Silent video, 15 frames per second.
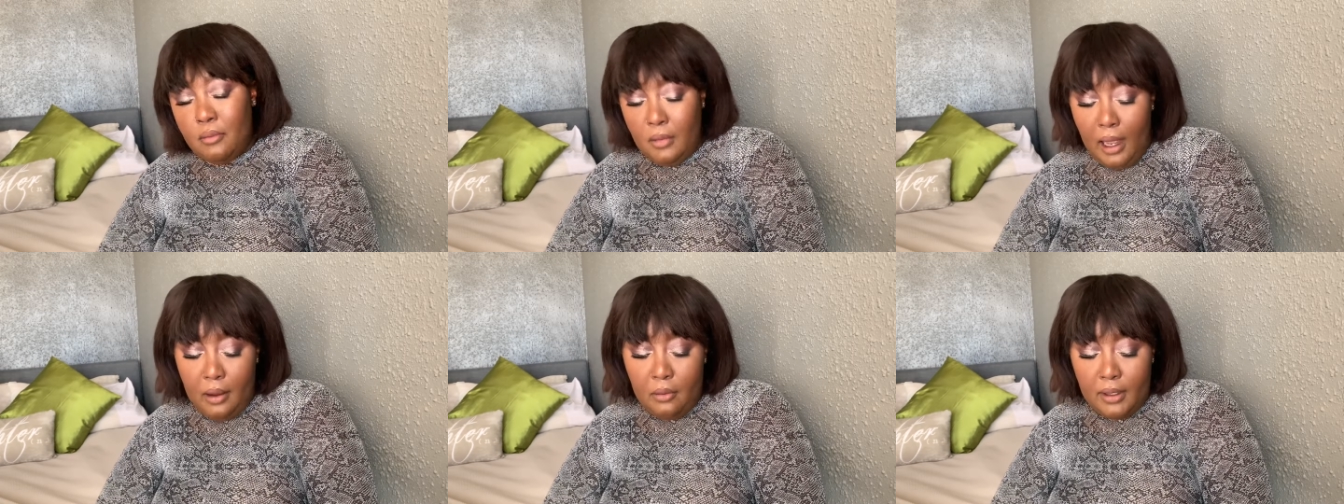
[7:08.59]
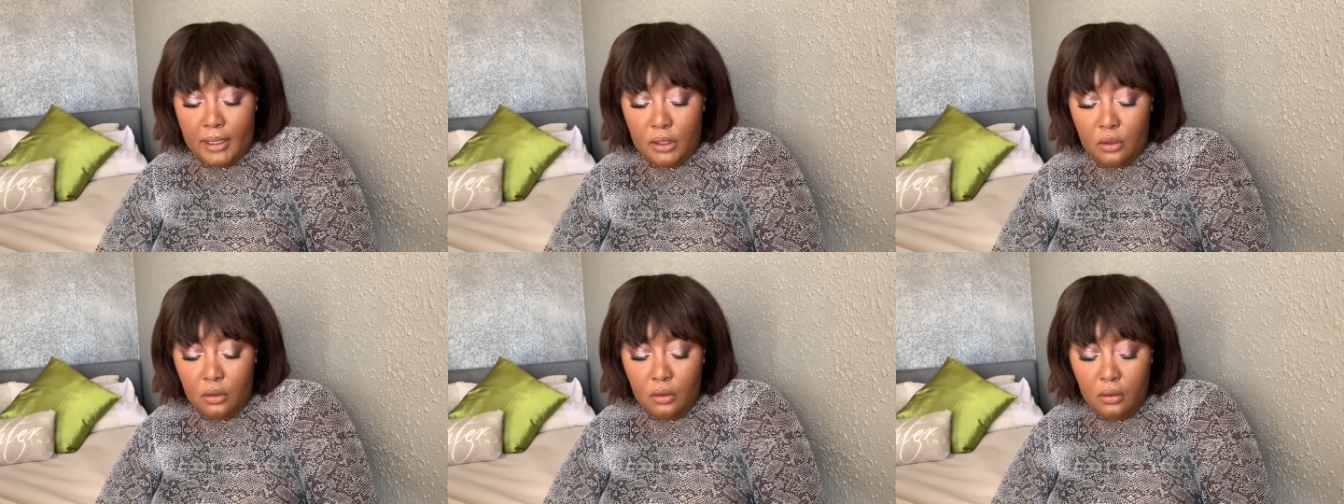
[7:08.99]
I went
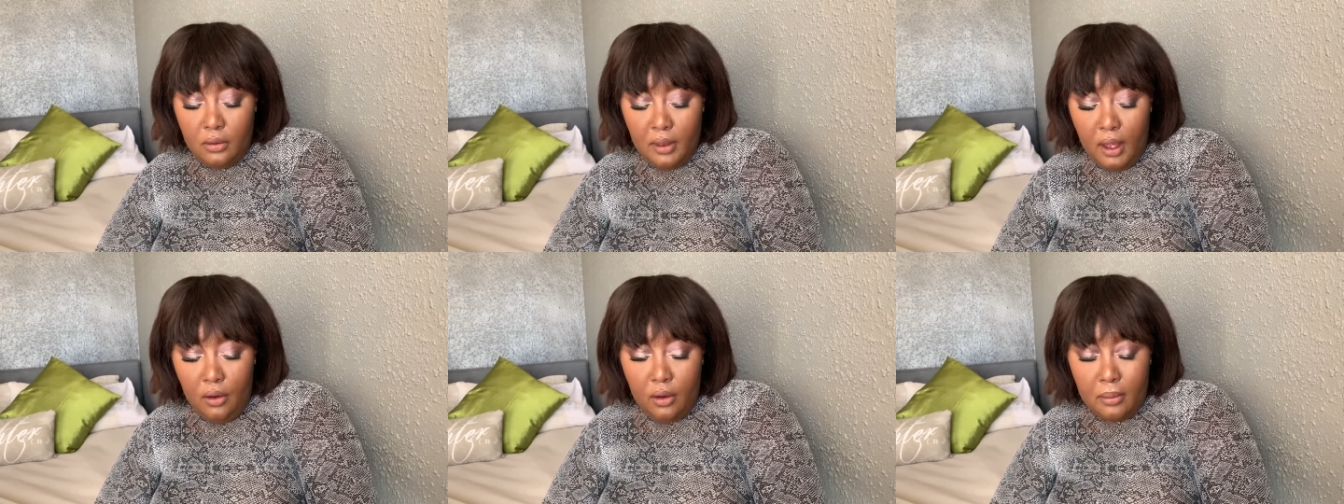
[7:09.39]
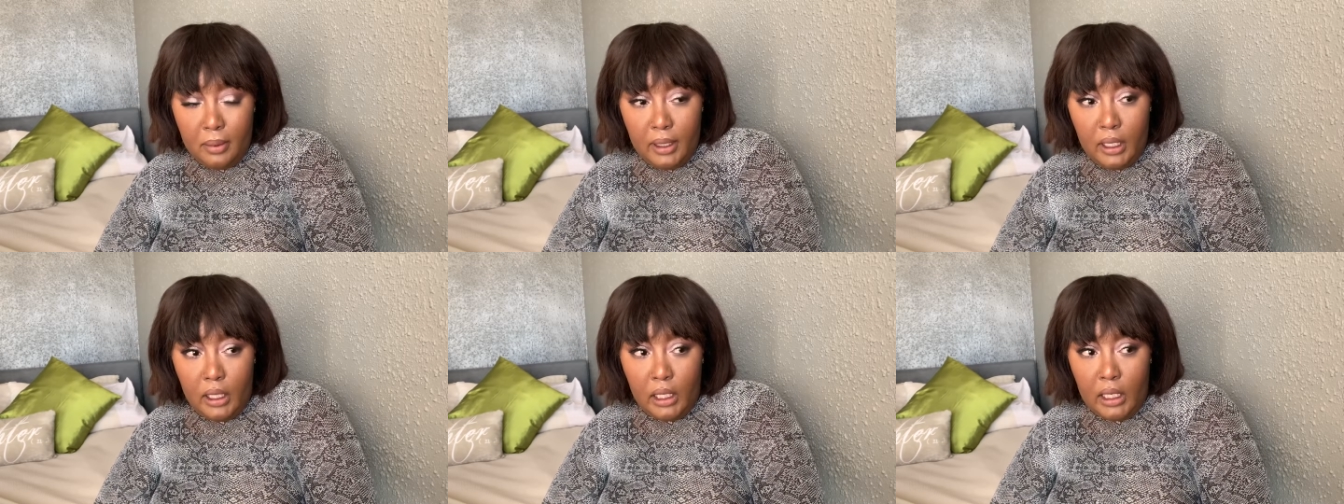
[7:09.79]
to
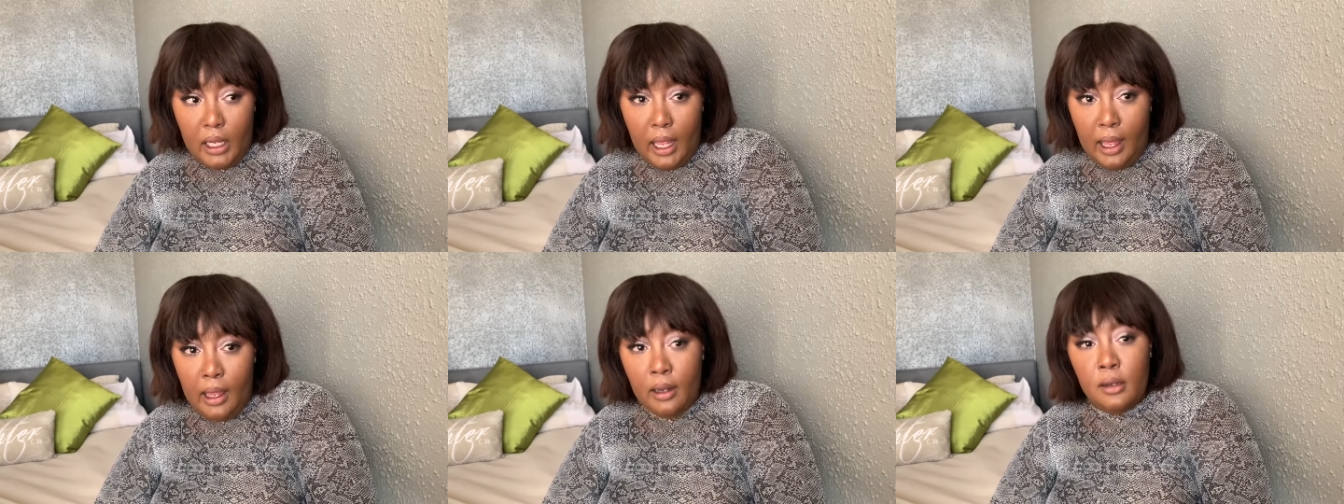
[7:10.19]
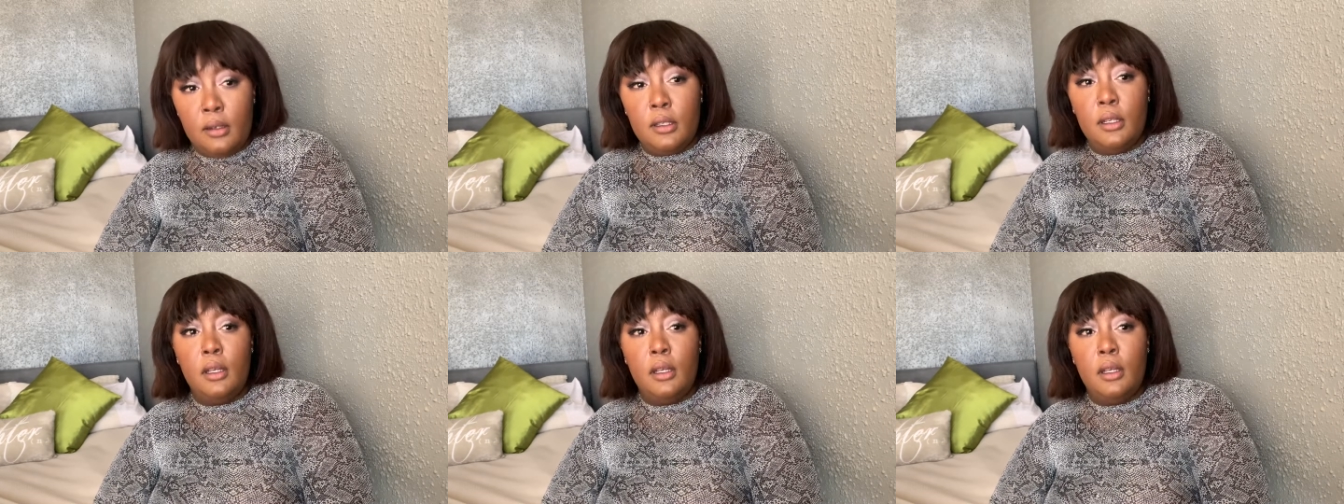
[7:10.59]
therapy and